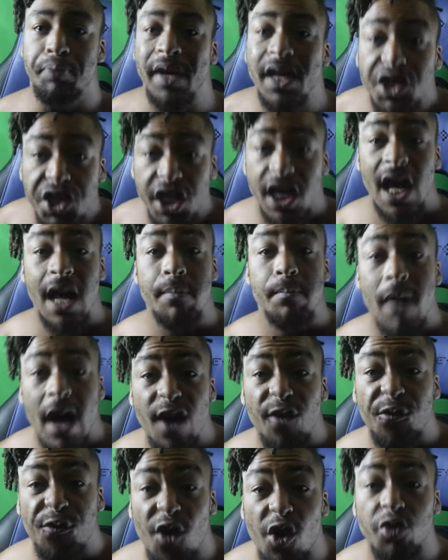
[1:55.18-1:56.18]
Bitch, it ain't
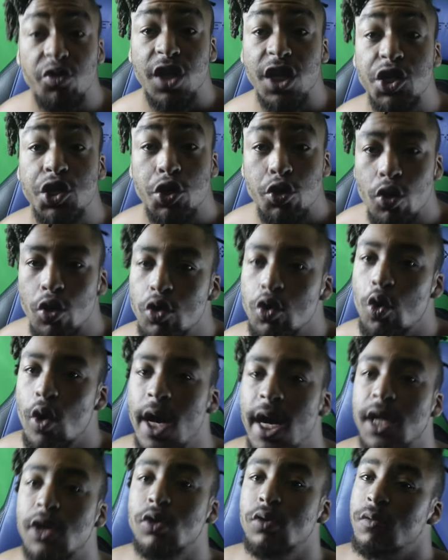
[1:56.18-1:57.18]
my fault that you don't know
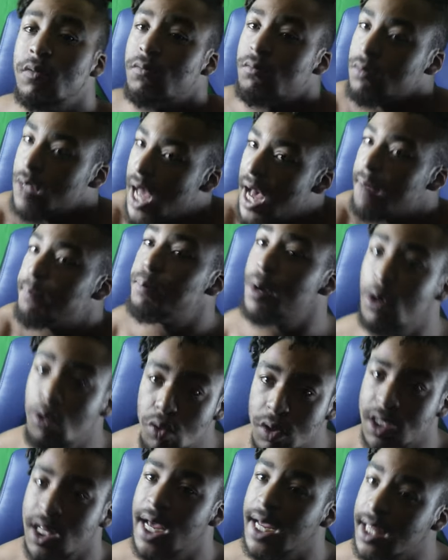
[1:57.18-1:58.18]
how to not
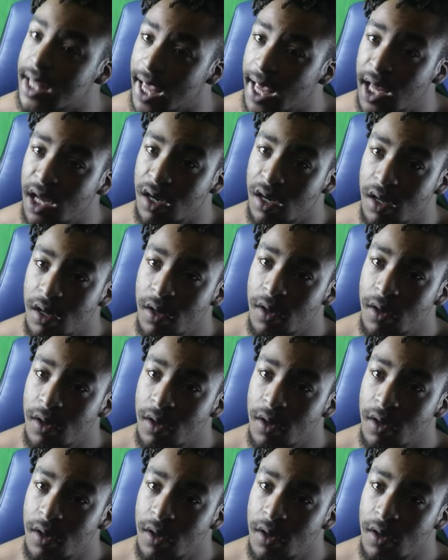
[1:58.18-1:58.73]
post like that.